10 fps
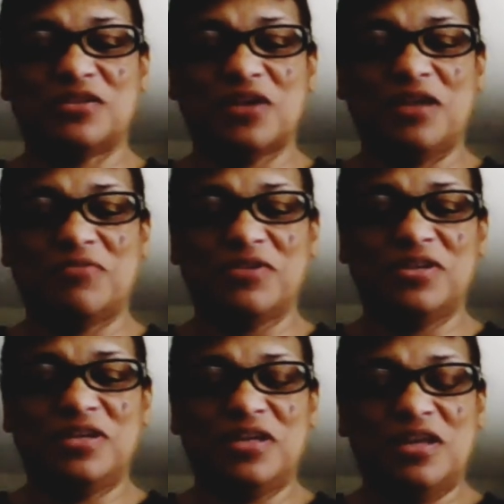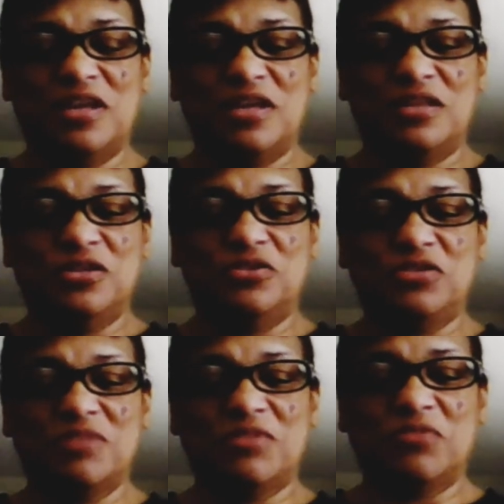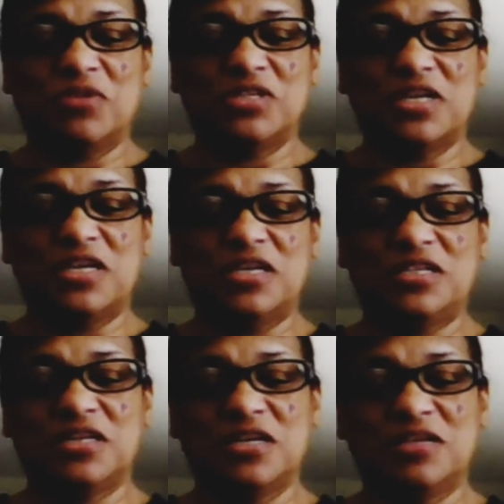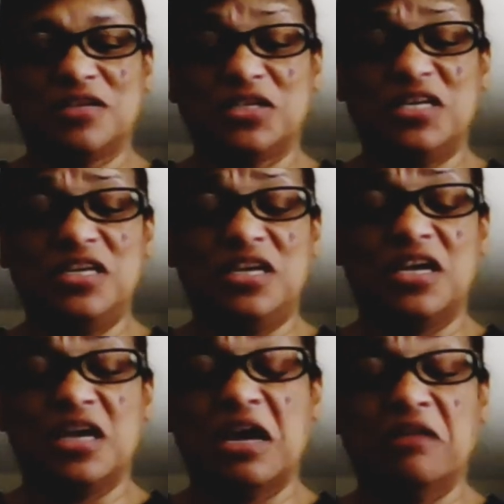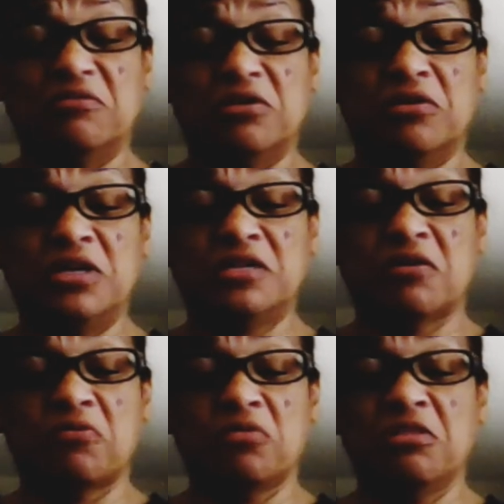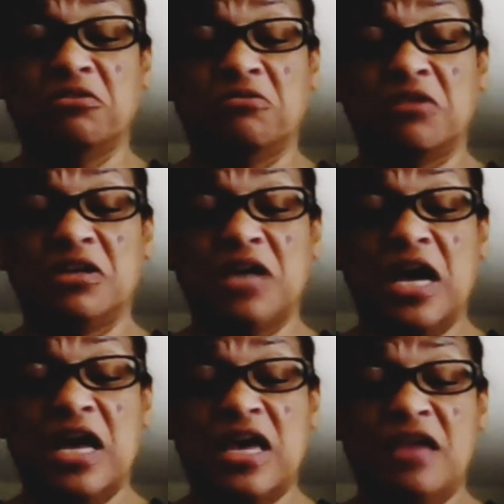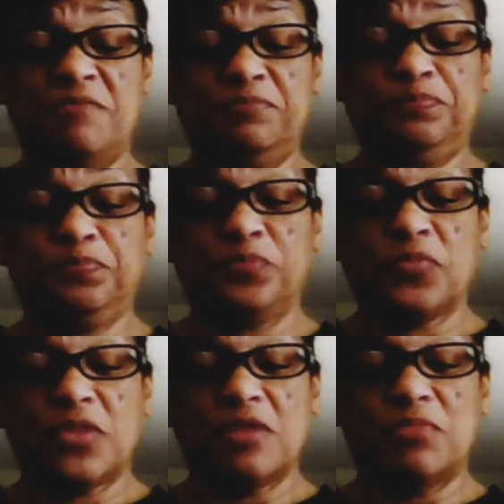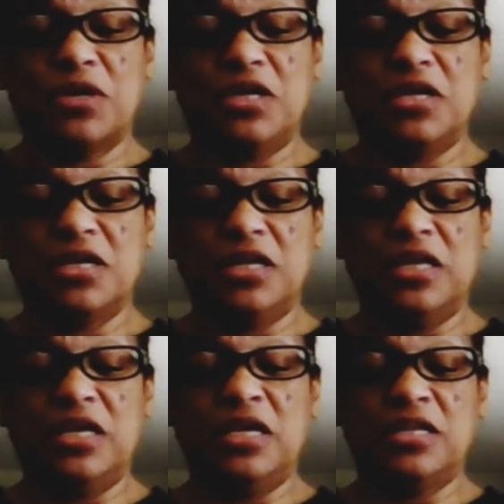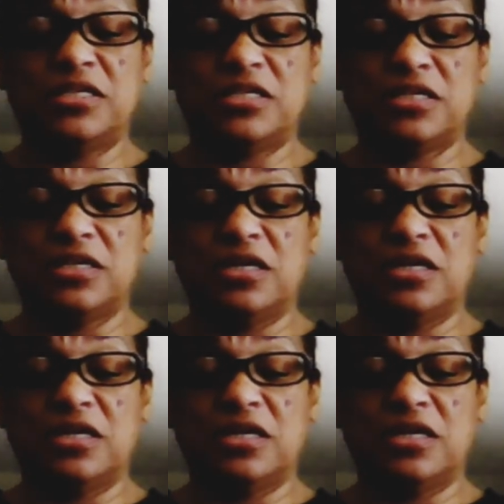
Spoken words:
Try and do some of the ones that he's done, because I don't know, he's a little guy, but he can eat